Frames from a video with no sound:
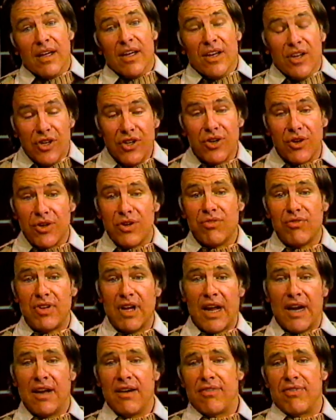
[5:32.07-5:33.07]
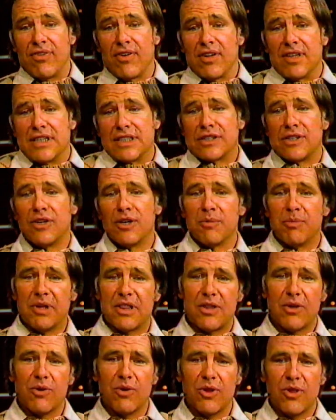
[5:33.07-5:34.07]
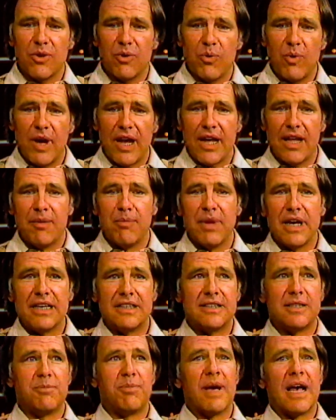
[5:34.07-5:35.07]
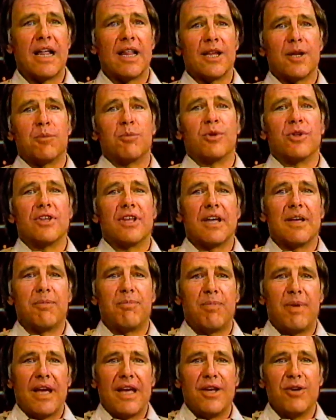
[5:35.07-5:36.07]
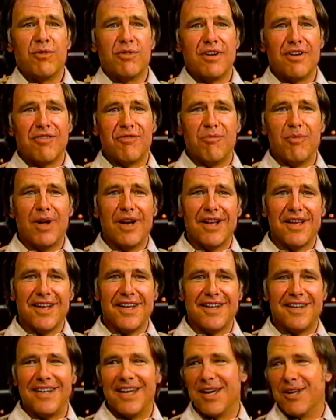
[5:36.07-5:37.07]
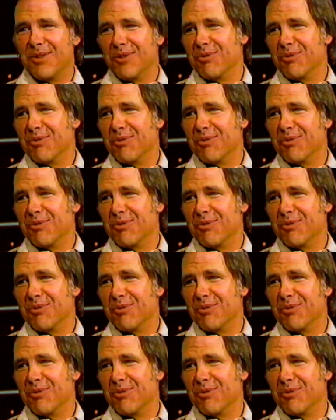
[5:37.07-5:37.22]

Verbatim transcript: you know you've done it for this long, but the the way it makes it palatable, they pay you enough money down the